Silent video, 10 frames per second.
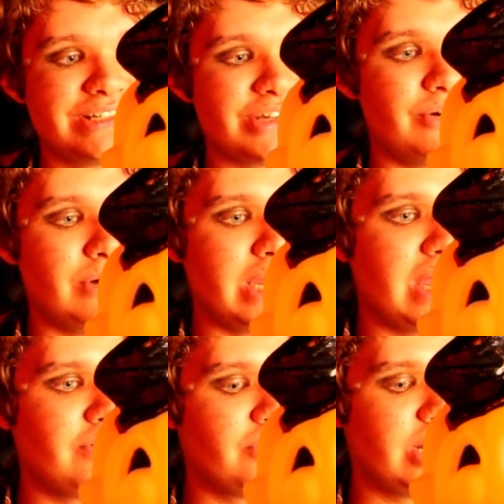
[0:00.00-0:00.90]
So I
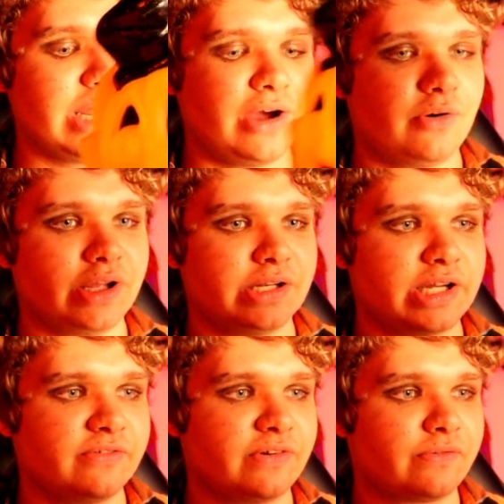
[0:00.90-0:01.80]
have it right now, and
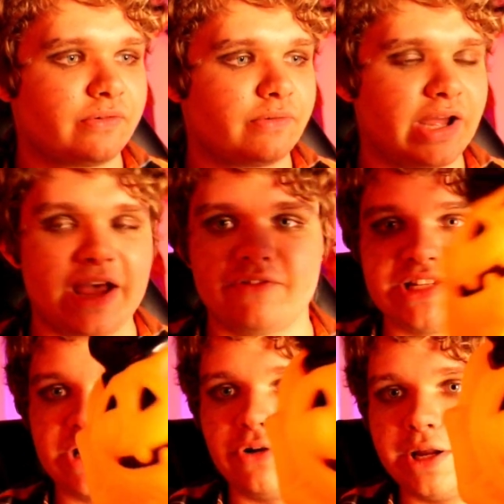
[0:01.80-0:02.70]
I have it
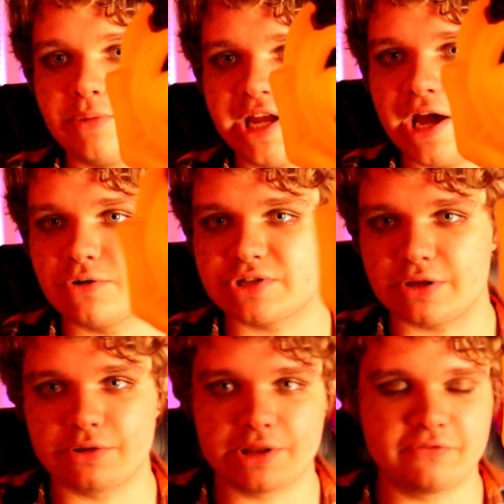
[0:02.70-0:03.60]
decorating my house
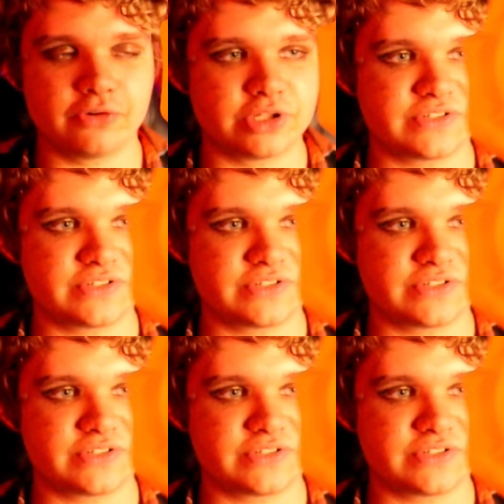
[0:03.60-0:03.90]
other than for this